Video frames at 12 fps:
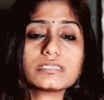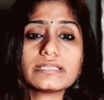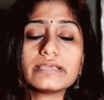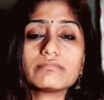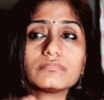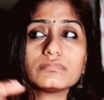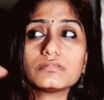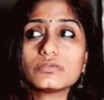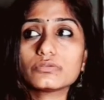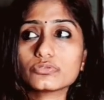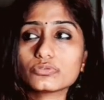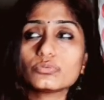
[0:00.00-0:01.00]
like
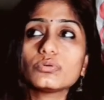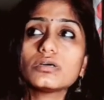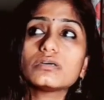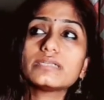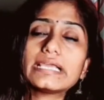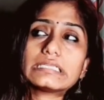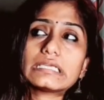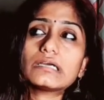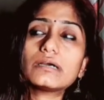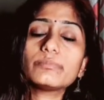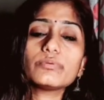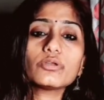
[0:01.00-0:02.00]
to a dating
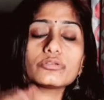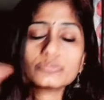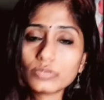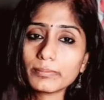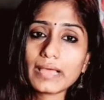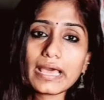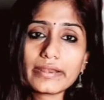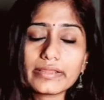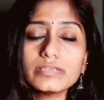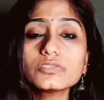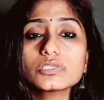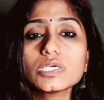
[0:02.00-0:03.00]
couple or to a
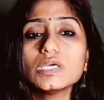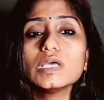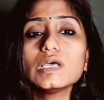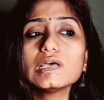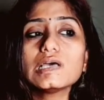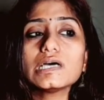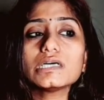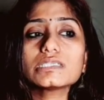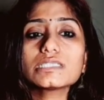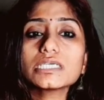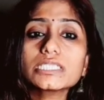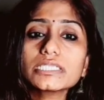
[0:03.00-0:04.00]
marriage. A
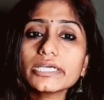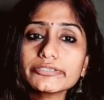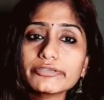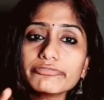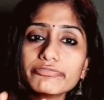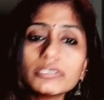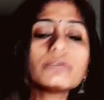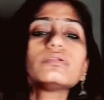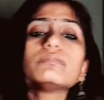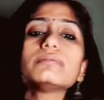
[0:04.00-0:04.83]
certain kind of fear will be